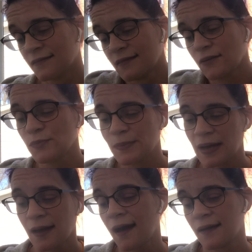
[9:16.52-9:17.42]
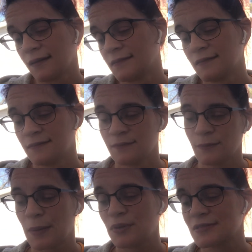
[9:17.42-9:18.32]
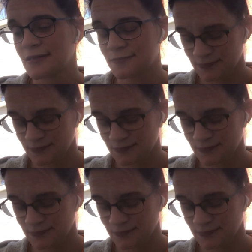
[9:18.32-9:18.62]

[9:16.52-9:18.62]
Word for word: That would be my guy, my person.